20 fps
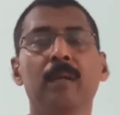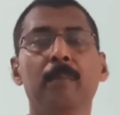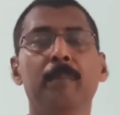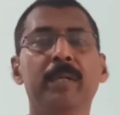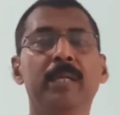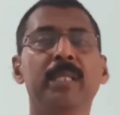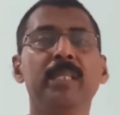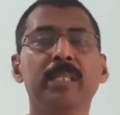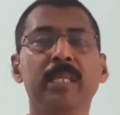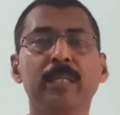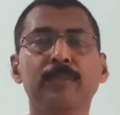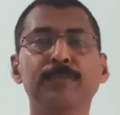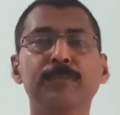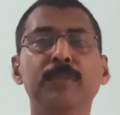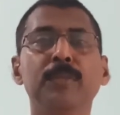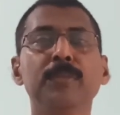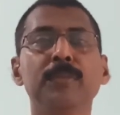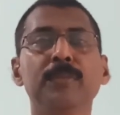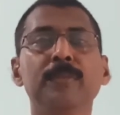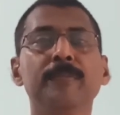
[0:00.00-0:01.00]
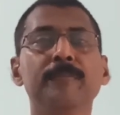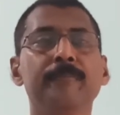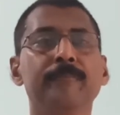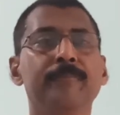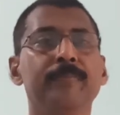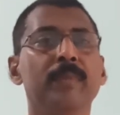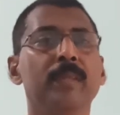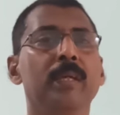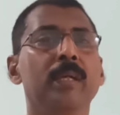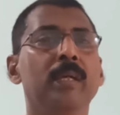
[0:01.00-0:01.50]
But in the F2,
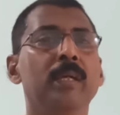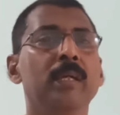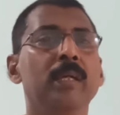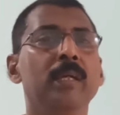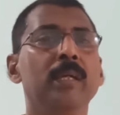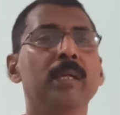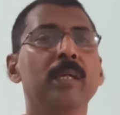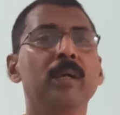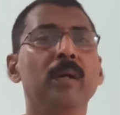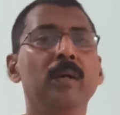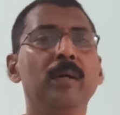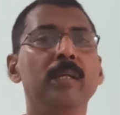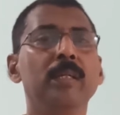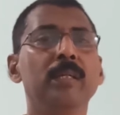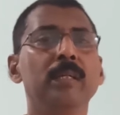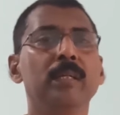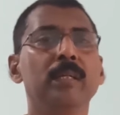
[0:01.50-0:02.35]
he got